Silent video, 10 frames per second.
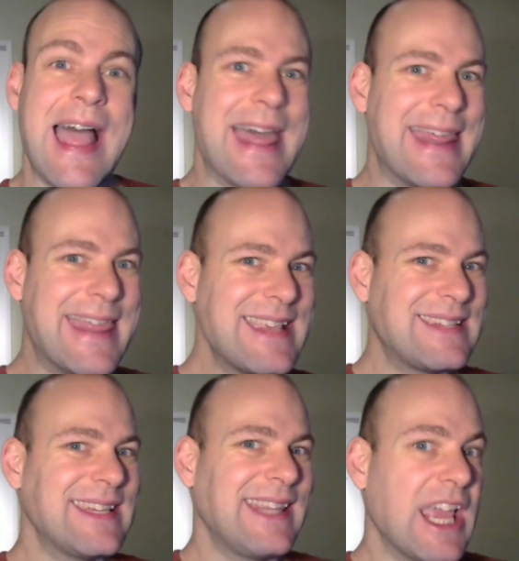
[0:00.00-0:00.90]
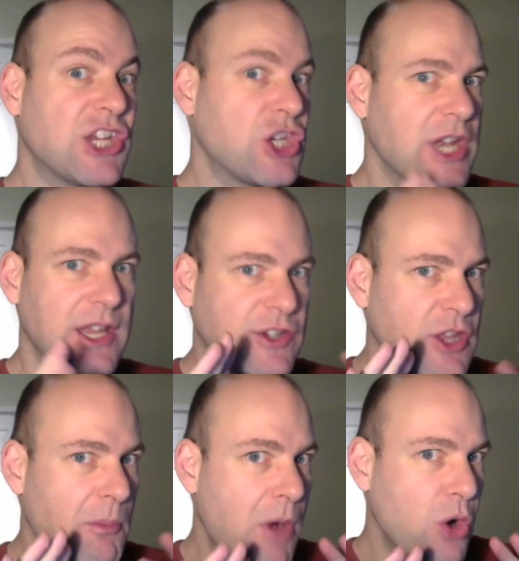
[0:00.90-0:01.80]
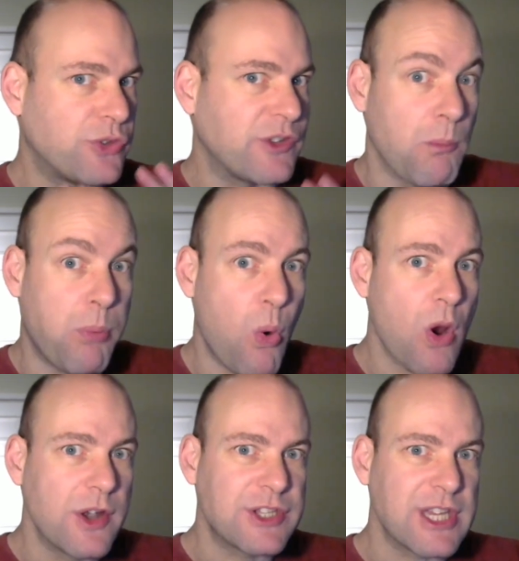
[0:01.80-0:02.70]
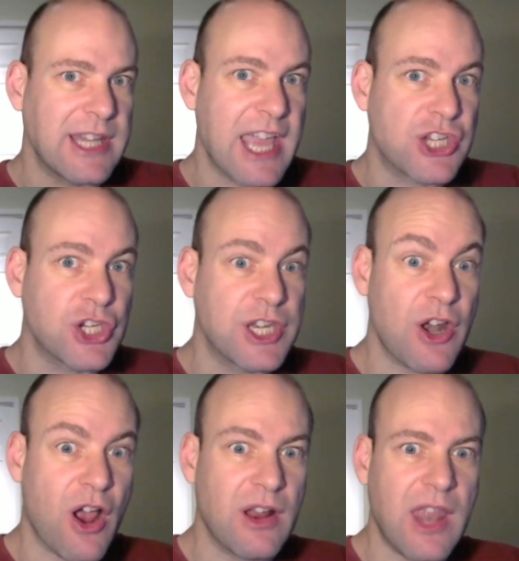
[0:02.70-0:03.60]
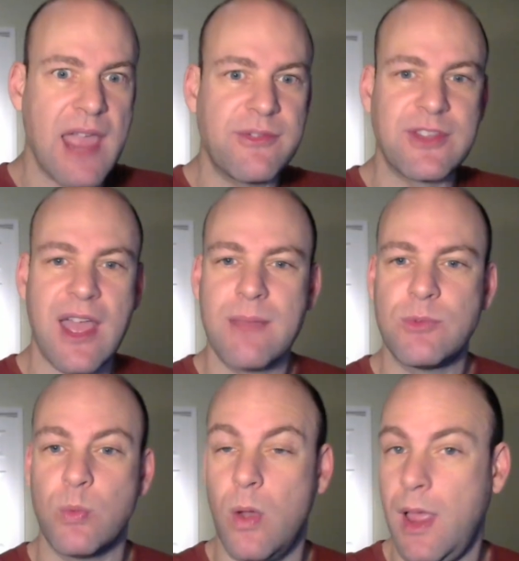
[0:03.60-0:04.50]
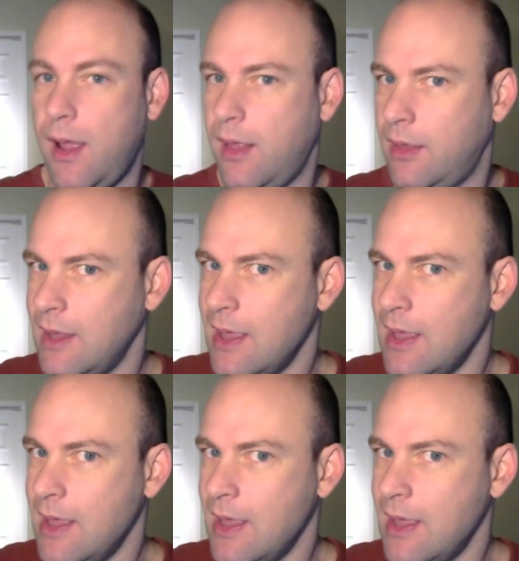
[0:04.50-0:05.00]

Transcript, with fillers: "This election is the most important election in our lifetimes," well,